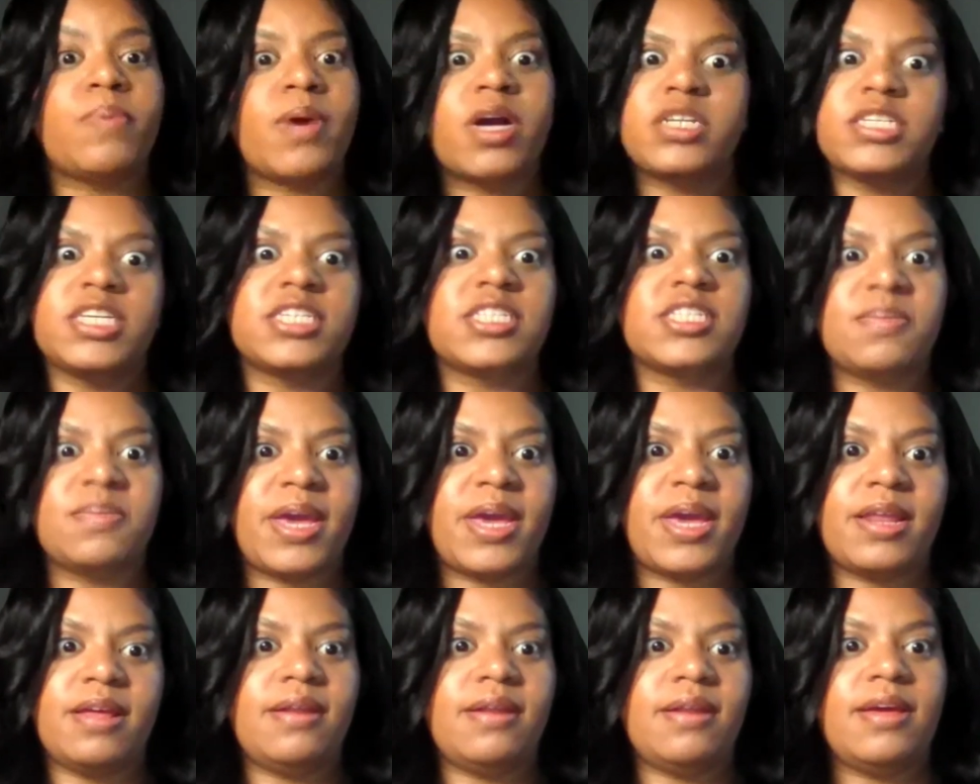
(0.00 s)

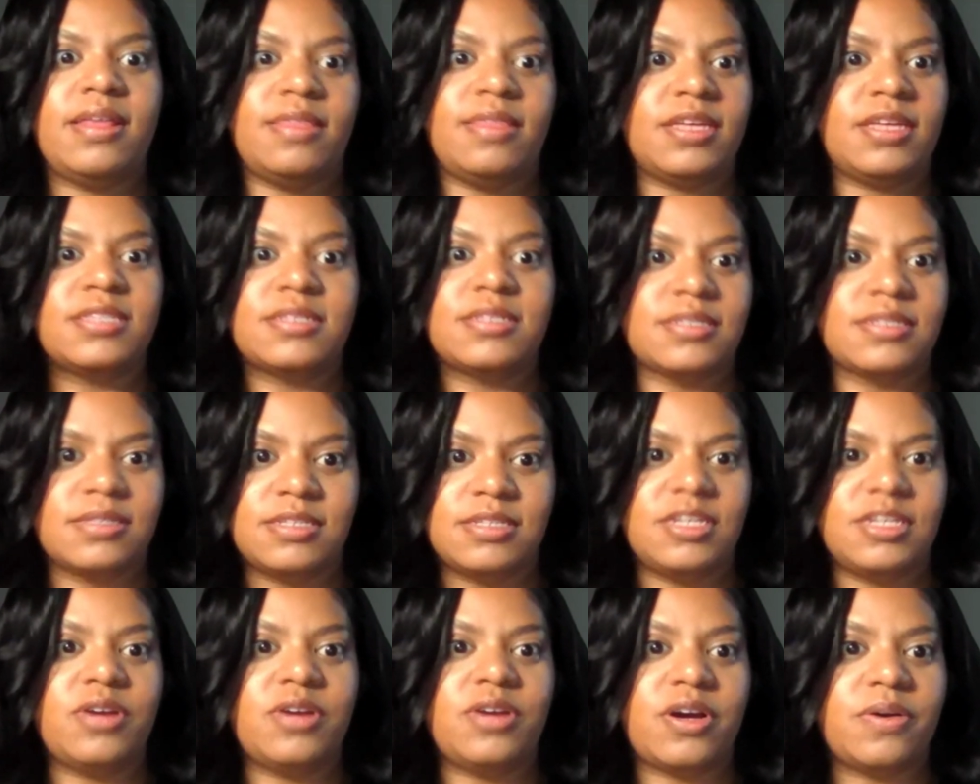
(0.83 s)
participated in this,
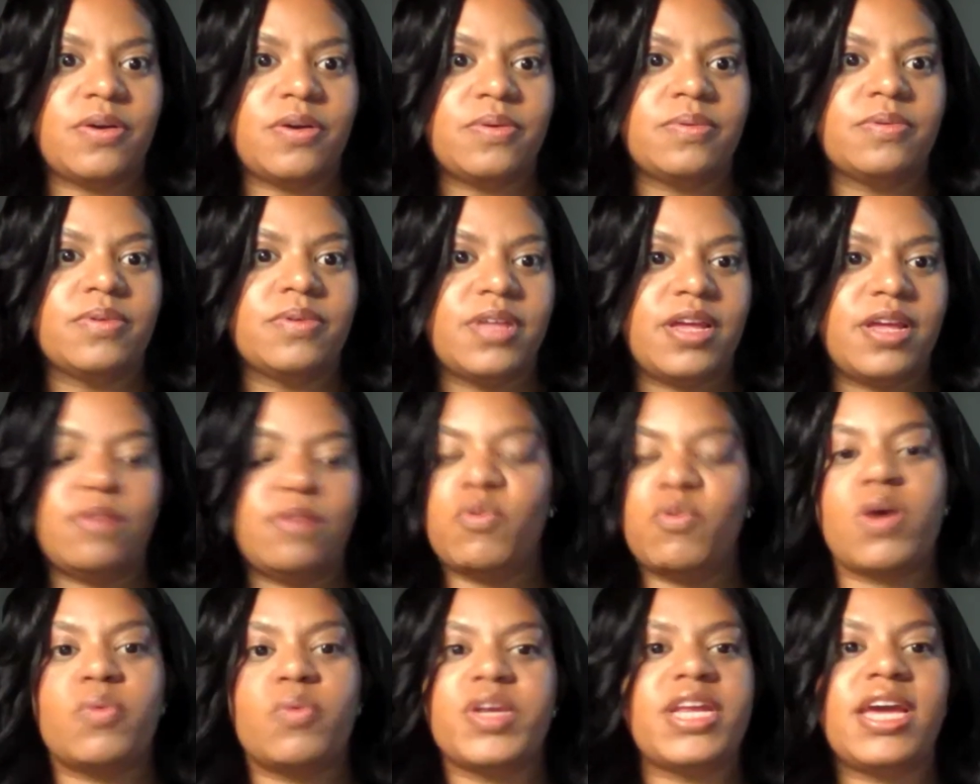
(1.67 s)
you know, and
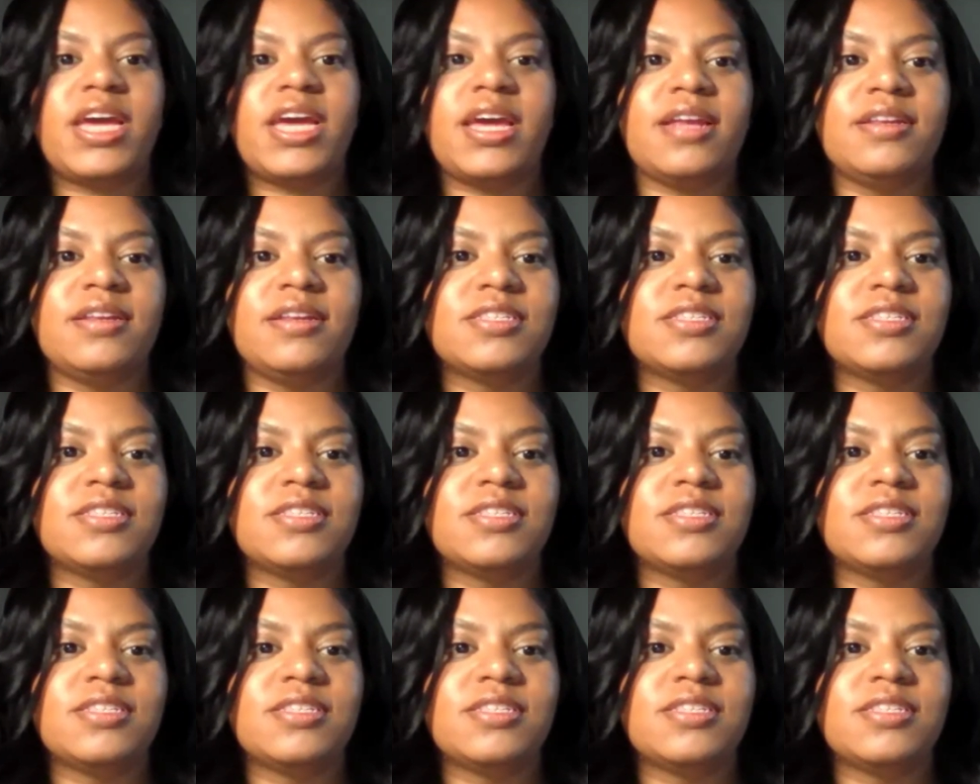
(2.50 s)
what we did.